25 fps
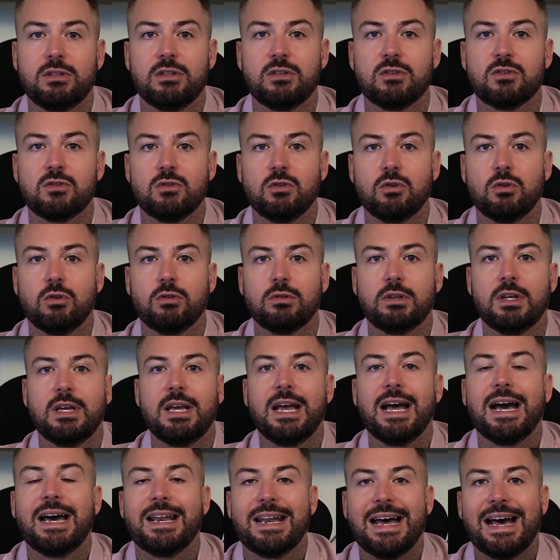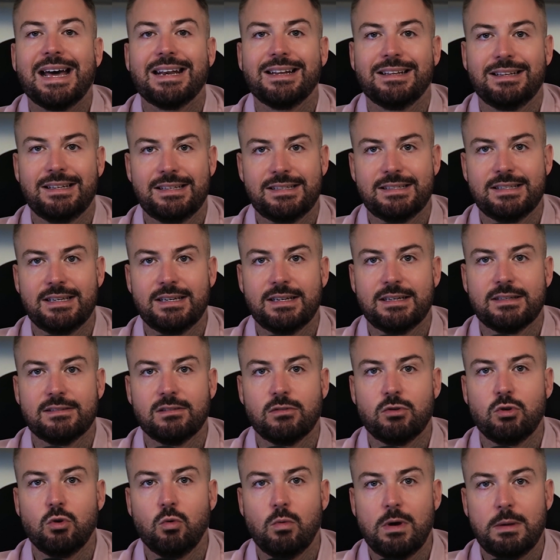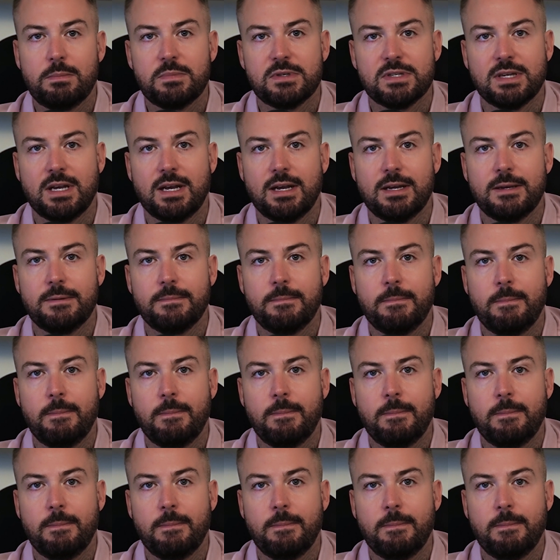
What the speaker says: installed and analytics on your website.